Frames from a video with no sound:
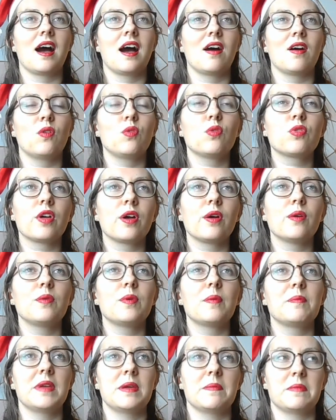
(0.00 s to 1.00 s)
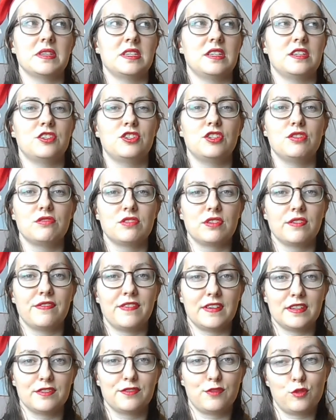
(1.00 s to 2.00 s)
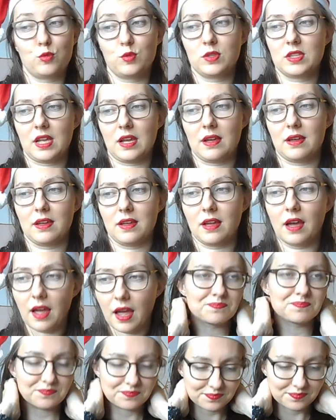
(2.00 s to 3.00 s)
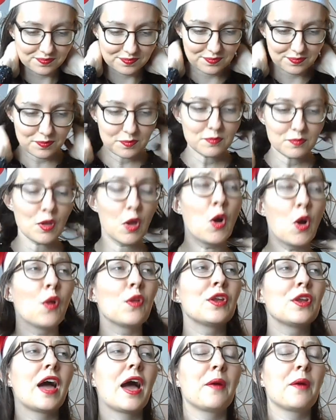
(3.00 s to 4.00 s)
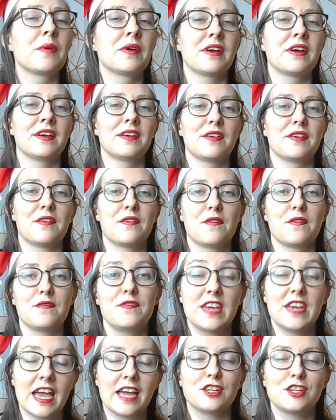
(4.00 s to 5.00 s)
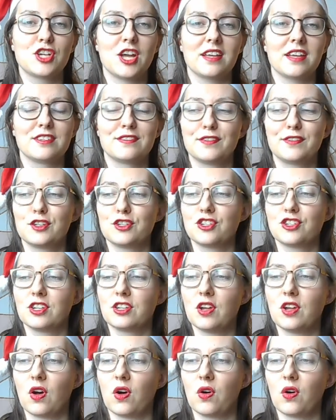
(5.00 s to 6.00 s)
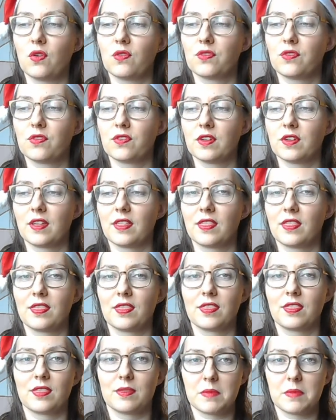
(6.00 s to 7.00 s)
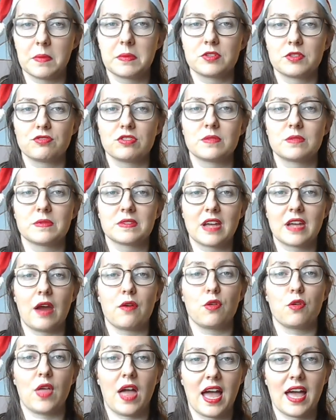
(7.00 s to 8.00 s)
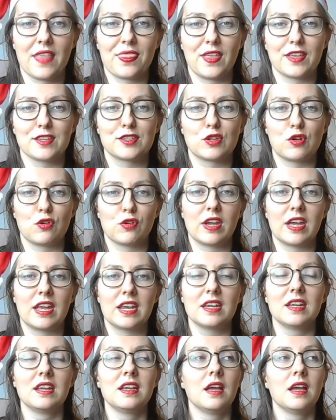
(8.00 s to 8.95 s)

although me and my sister used to fast forward that on our VHS version of The Muppets Christmas Carol that had that song in,